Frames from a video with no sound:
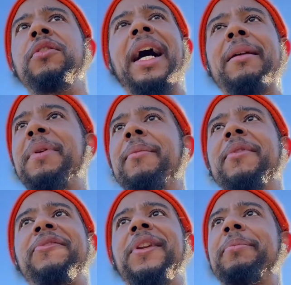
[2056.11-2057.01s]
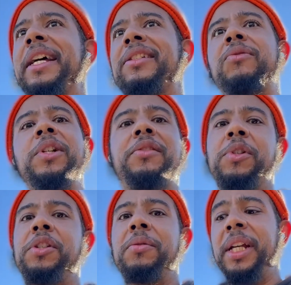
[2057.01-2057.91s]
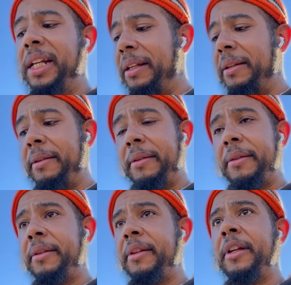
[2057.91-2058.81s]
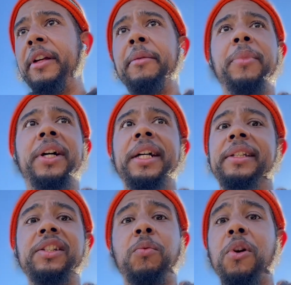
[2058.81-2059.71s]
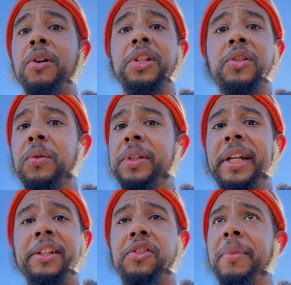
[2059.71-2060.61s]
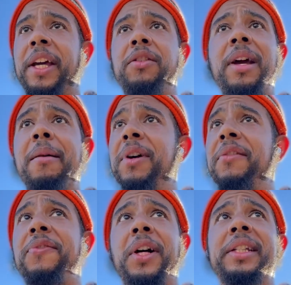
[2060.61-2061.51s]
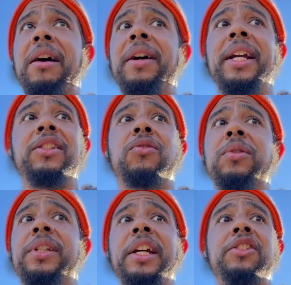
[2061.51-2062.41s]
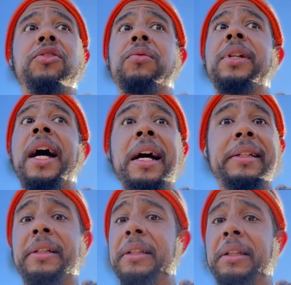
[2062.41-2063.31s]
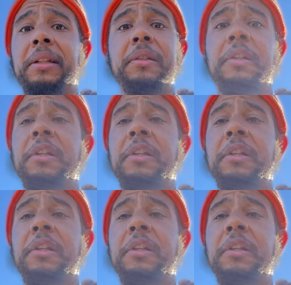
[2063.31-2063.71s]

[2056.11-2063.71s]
You got to be able to flip that switch when you need it. Because this world is going to test you, man. You got motherfuckers out here that's going to test you constantly.